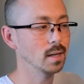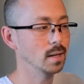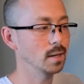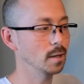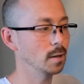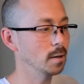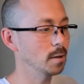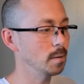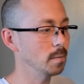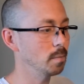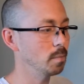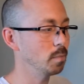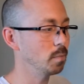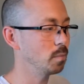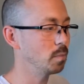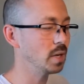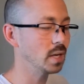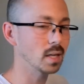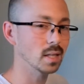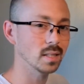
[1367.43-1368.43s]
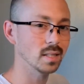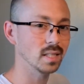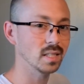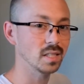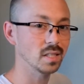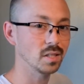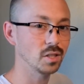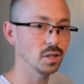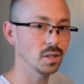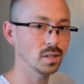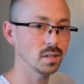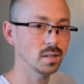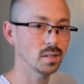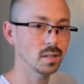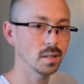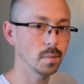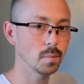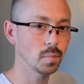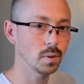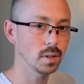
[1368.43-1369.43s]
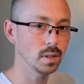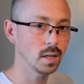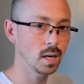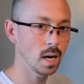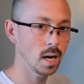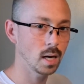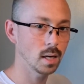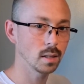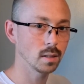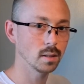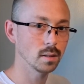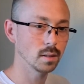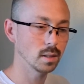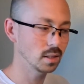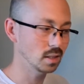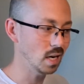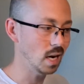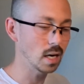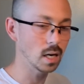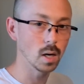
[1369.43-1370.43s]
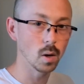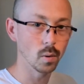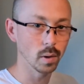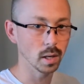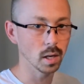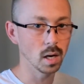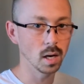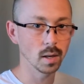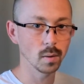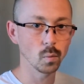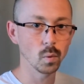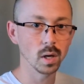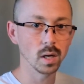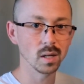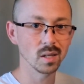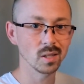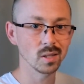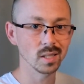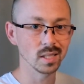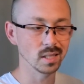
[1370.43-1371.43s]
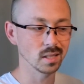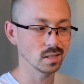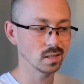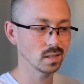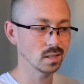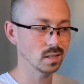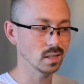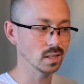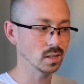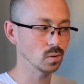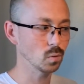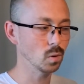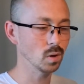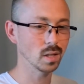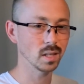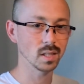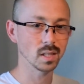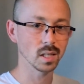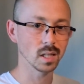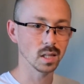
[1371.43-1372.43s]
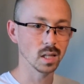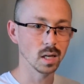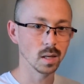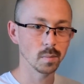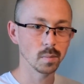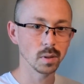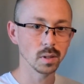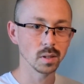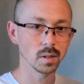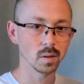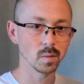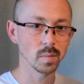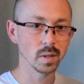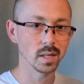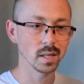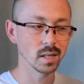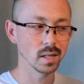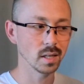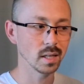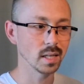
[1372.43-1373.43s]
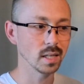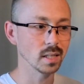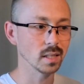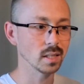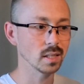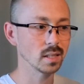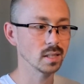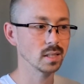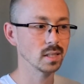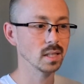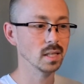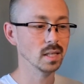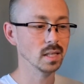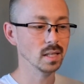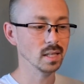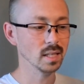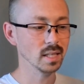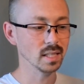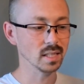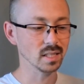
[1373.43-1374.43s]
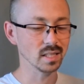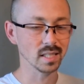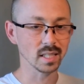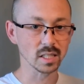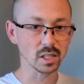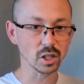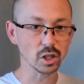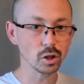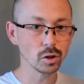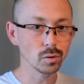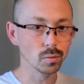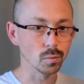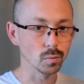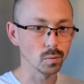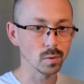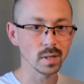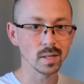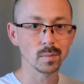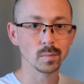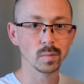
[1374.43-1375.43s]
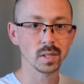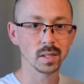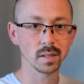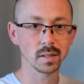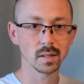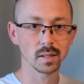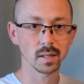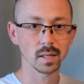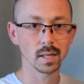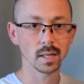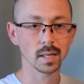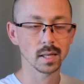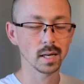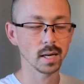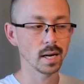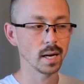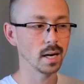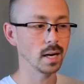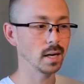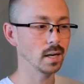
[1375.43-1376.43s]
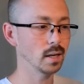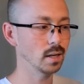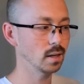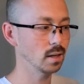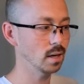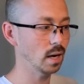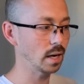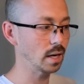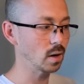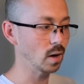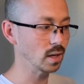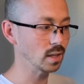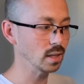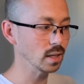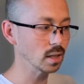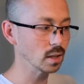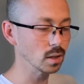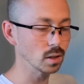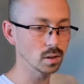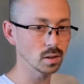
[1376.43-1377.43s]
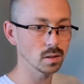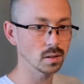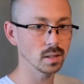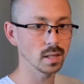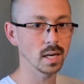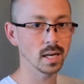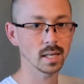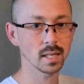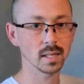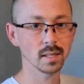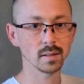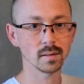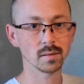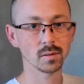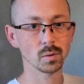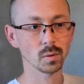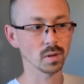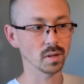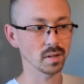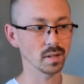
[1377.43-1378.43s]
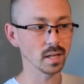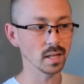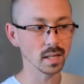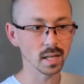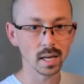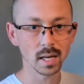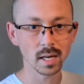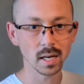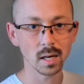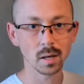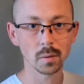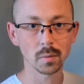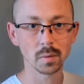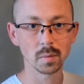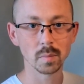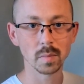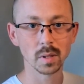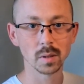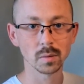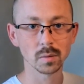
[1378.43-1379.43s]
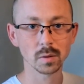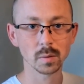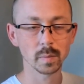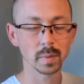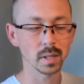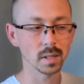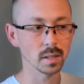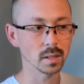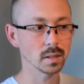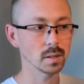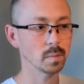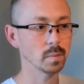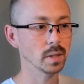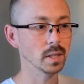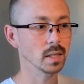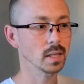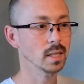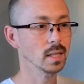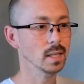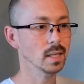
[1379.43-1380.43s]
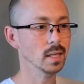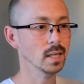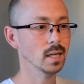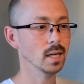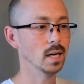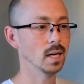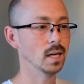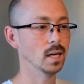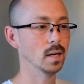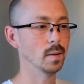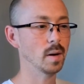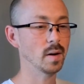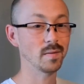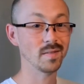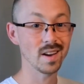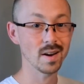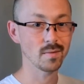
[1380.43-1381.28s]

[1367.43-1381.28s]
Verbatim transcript: Um, because it's just simply not, it's not going on well, it's it's wanting to clump a little bit, it's it's extremely thick, and you know, I did learn that I can sort of thin that out with mineral spirits, but uh, I've